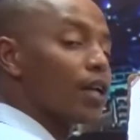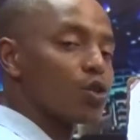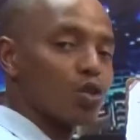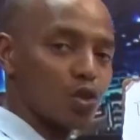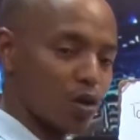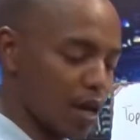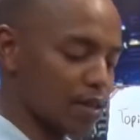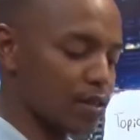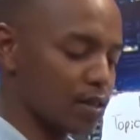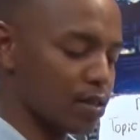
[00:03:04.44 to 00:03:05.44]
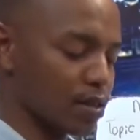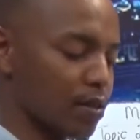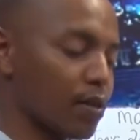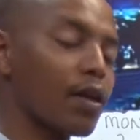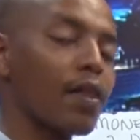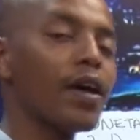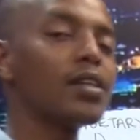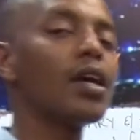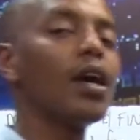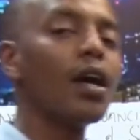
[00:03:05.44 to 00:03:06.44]
told you guys
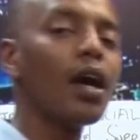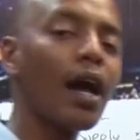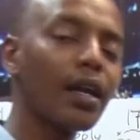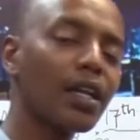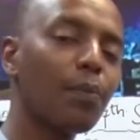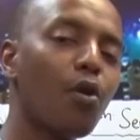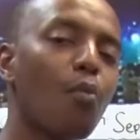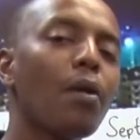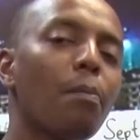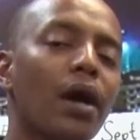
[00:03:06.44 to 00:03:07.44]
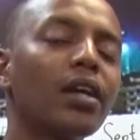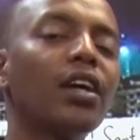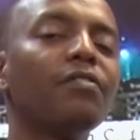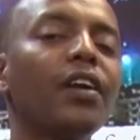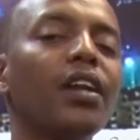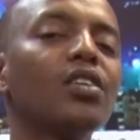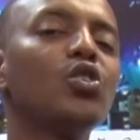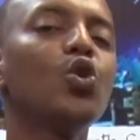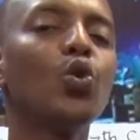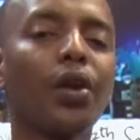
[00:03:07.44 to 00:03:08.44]
that under diploma in banking and finance,
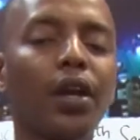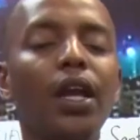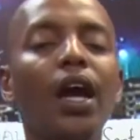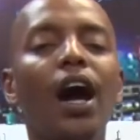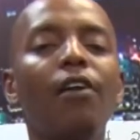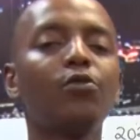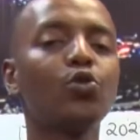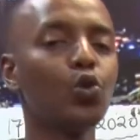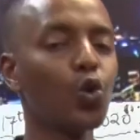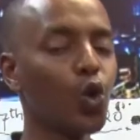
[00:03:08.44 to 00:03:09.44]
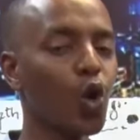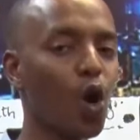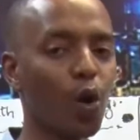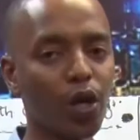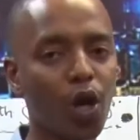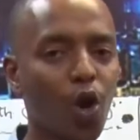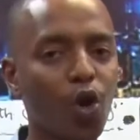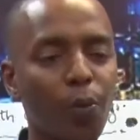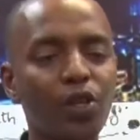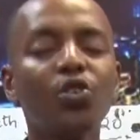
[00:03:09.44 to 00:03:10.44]
you really have to do your
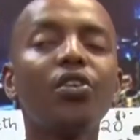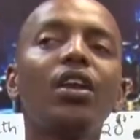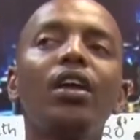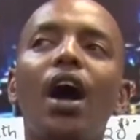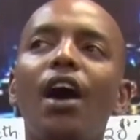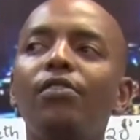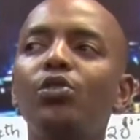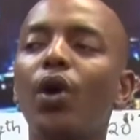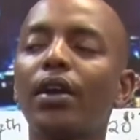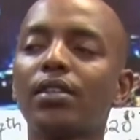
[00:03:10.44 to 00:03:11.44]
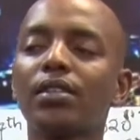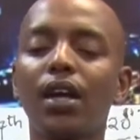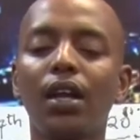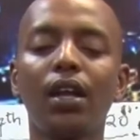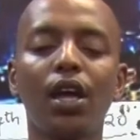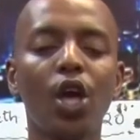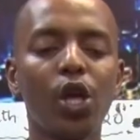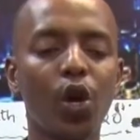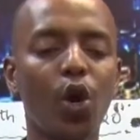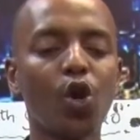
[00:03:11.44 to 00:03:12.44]
economics. You really have to understand
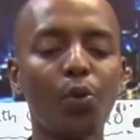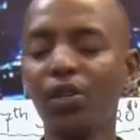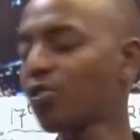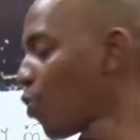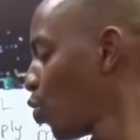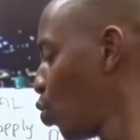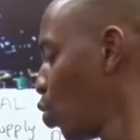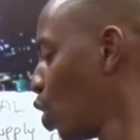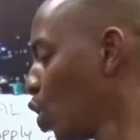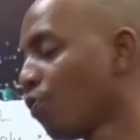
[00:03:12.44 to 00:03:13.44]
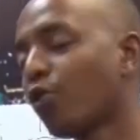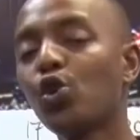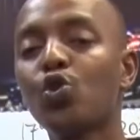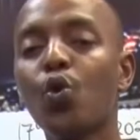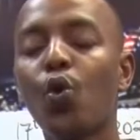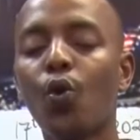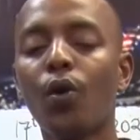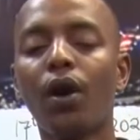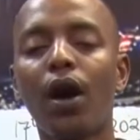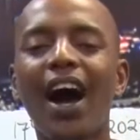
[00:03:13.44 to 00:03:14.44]
the economics for you to
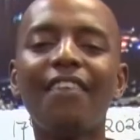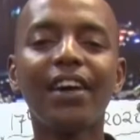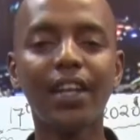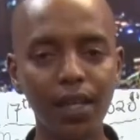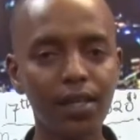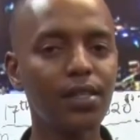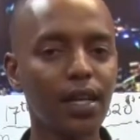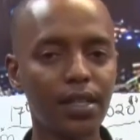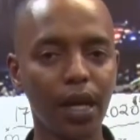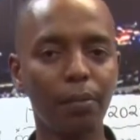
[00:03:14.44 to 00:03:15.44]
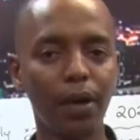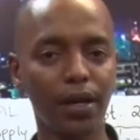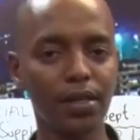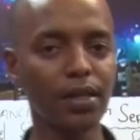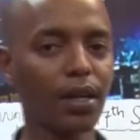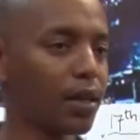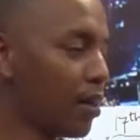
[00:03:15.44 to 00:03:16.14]
have an easier time understanding